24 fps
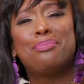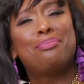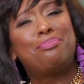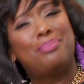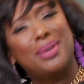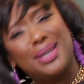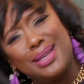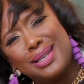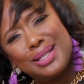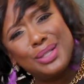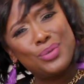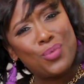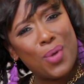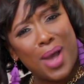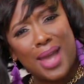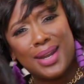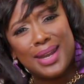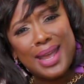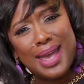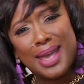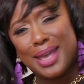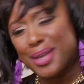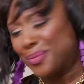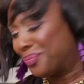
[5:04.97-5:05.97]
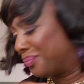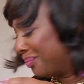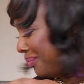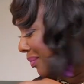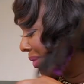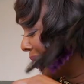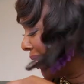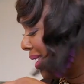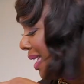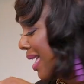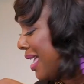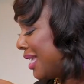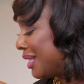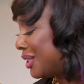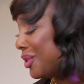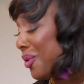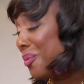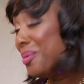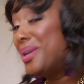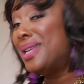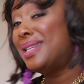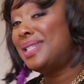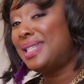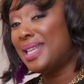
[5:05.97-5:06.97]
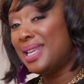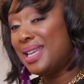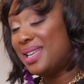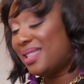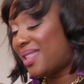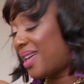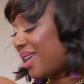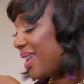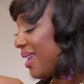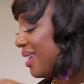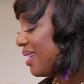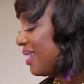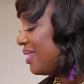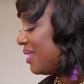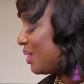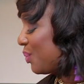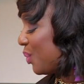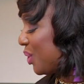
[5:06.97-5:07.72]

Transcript: Because why not? So I'm gonna deglaze